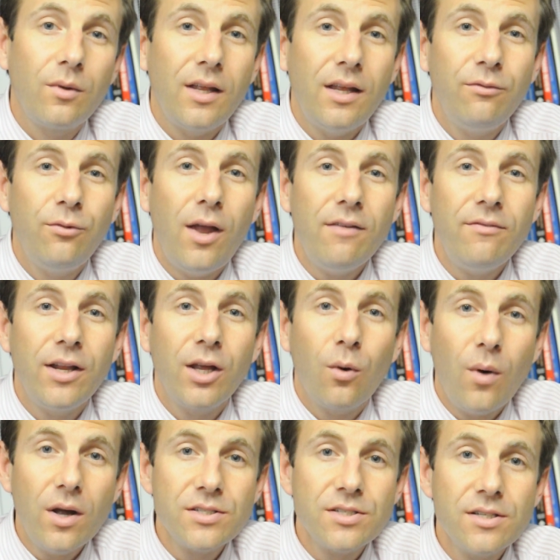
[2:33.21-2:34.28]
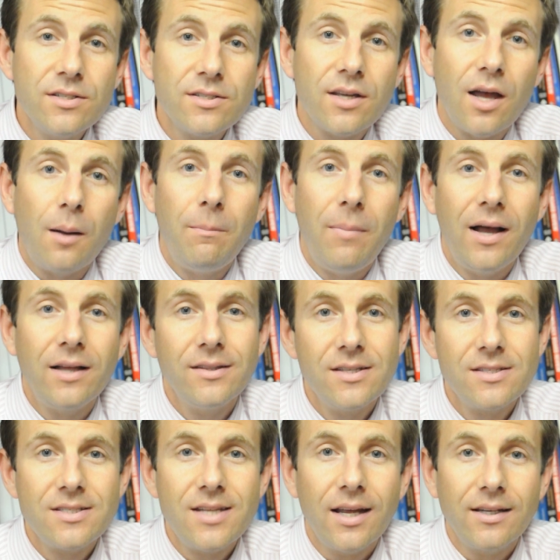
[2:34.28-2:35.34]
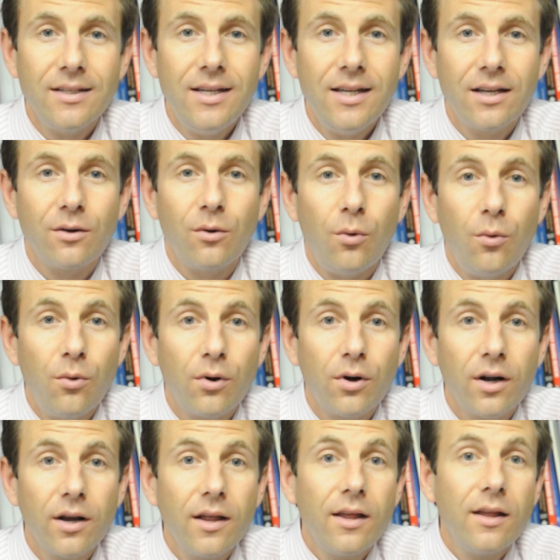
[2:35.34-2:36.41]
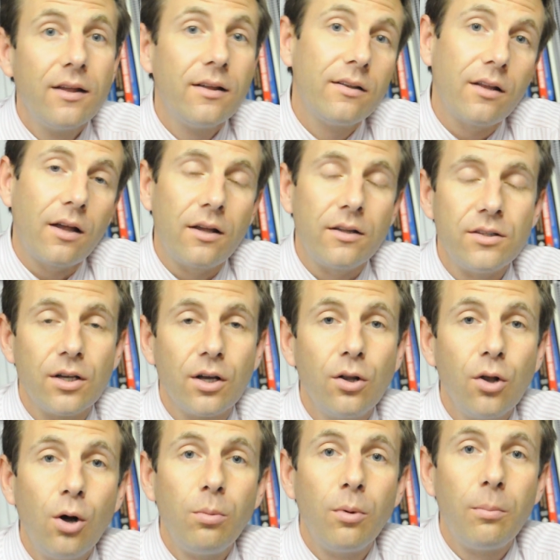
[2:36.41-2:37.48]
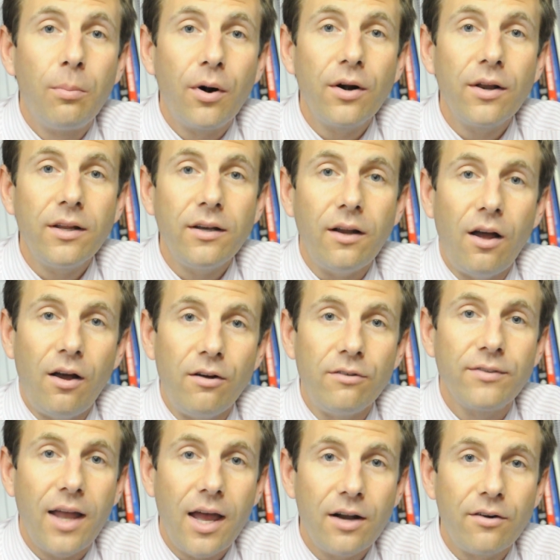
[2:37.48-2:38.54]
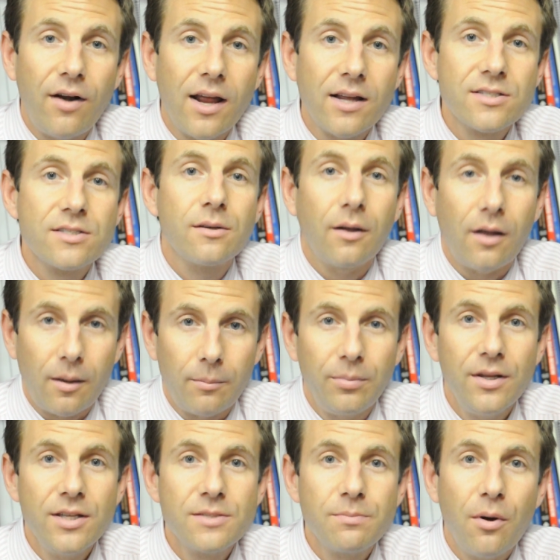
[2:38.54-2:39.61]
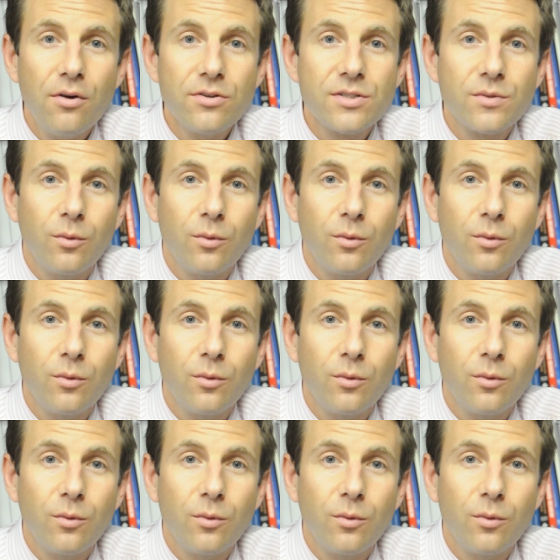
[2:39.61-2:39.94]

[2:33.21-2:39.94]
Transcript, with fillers: if you have any questions about this technique or uh, the global burden of cataracts, uh, please post.